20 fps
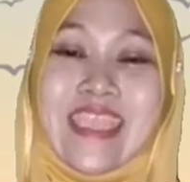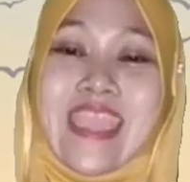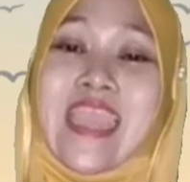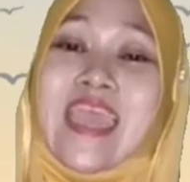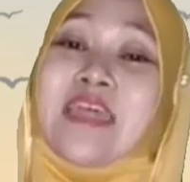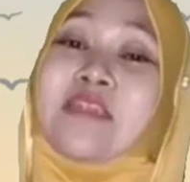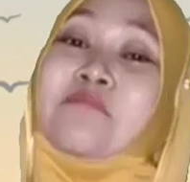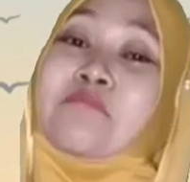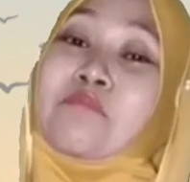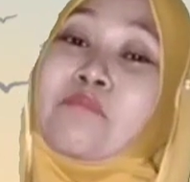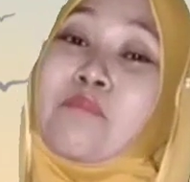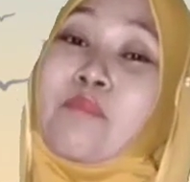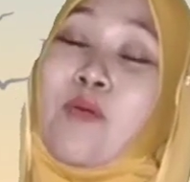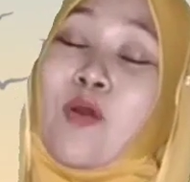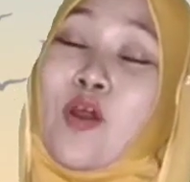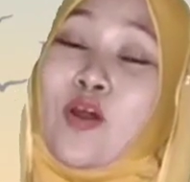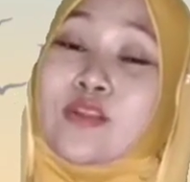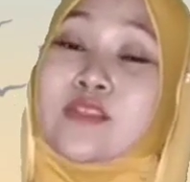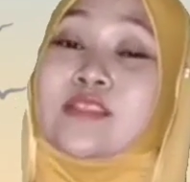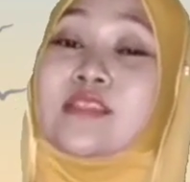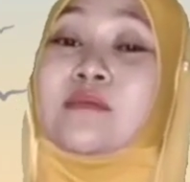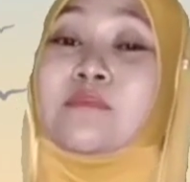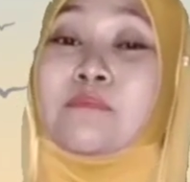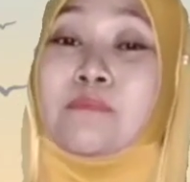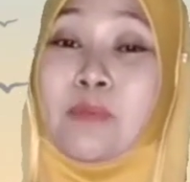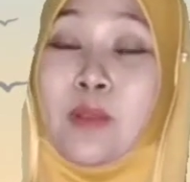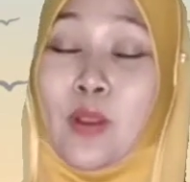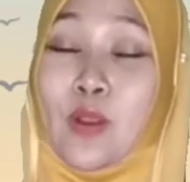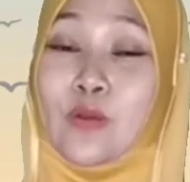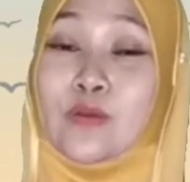and bought
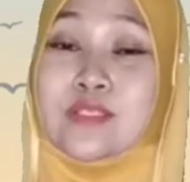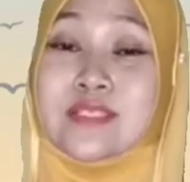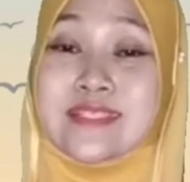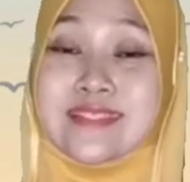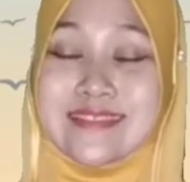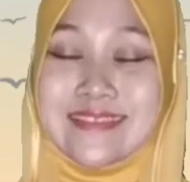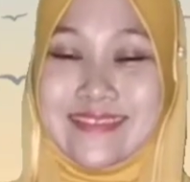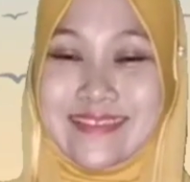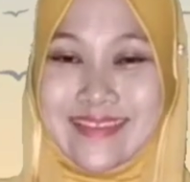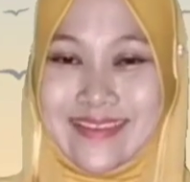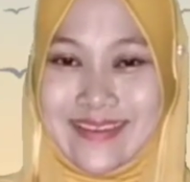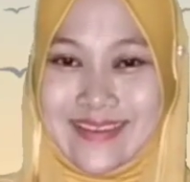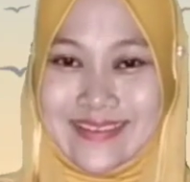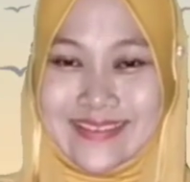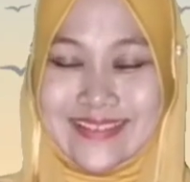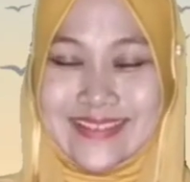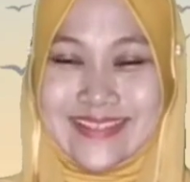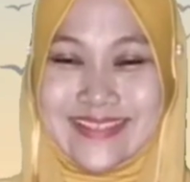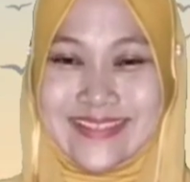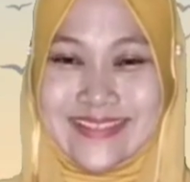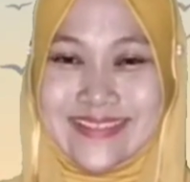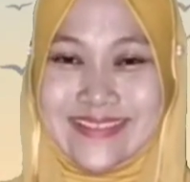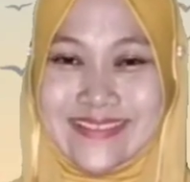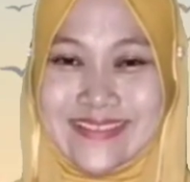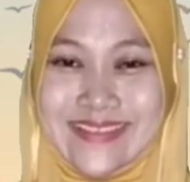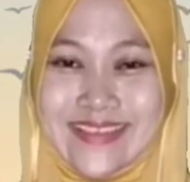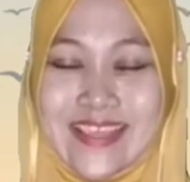postcards.